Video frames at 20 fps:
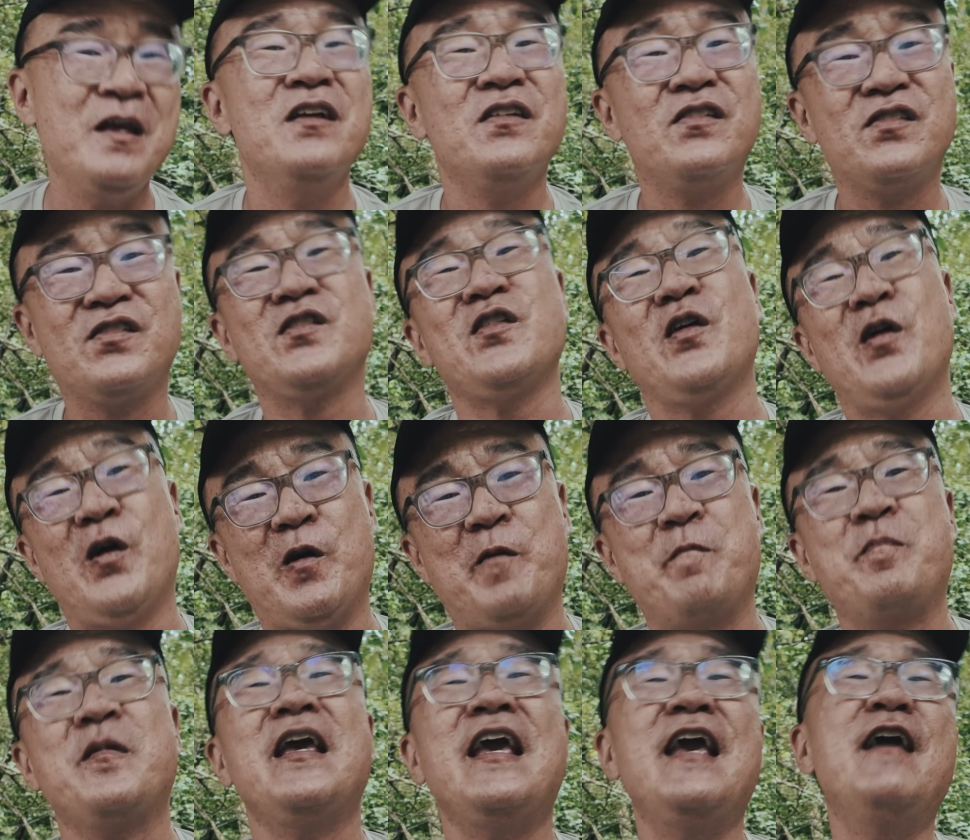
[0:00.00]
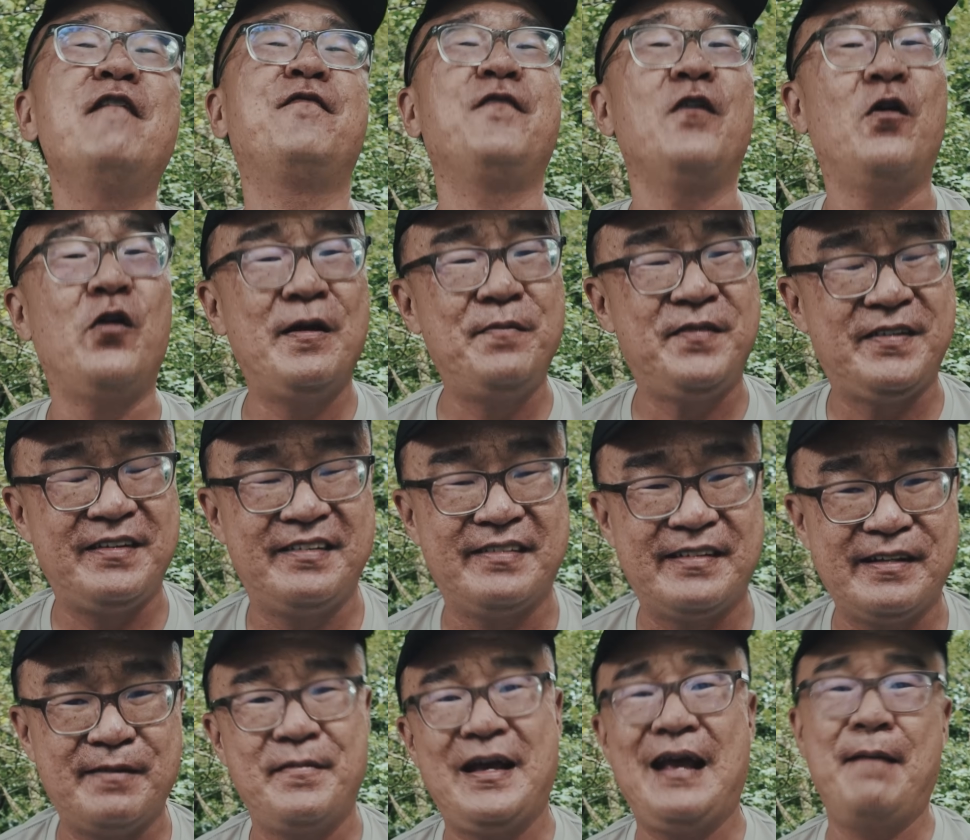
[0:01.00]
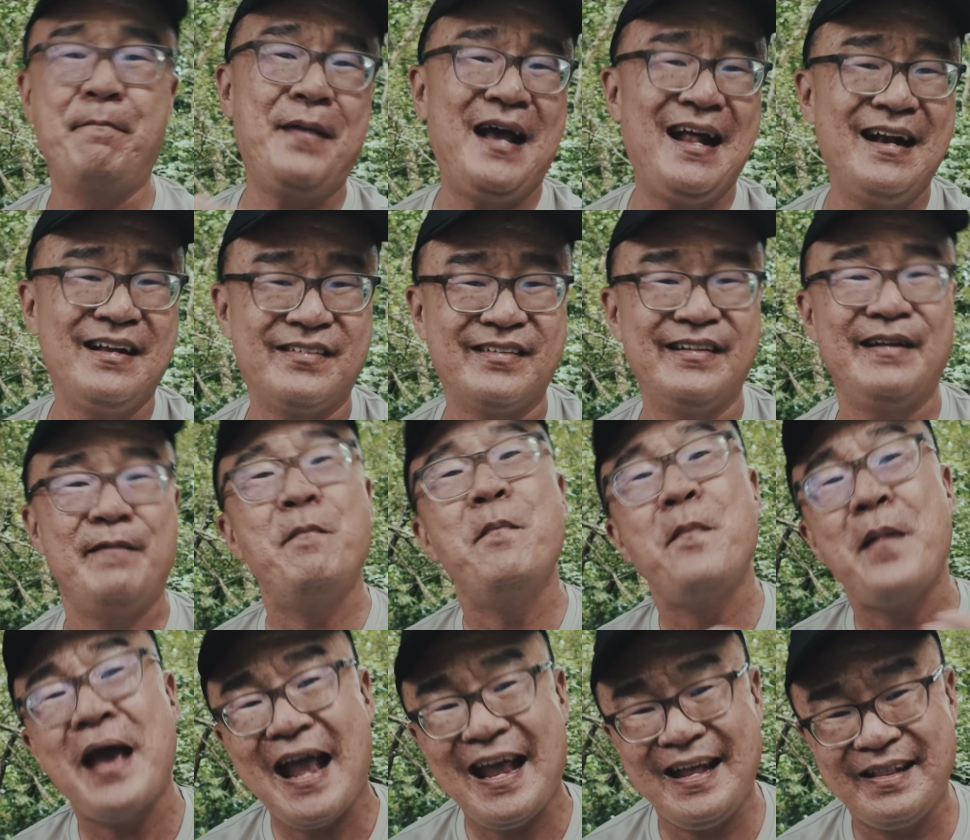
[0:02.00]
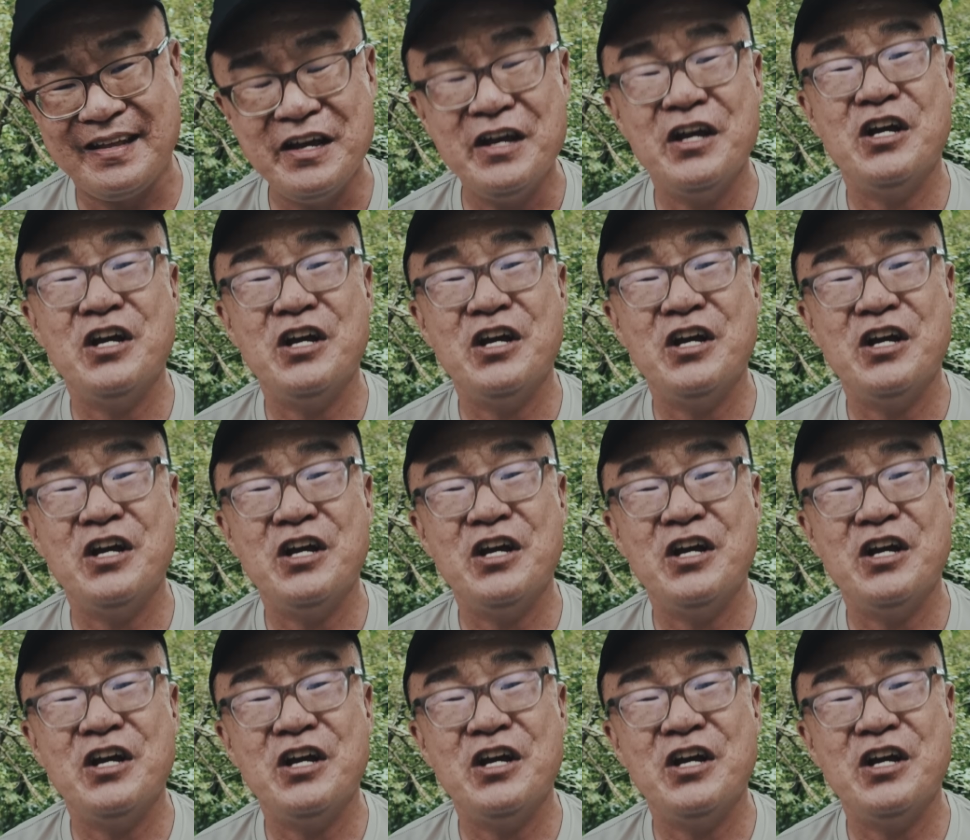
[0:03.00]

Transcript: So if OM System and Panasonic made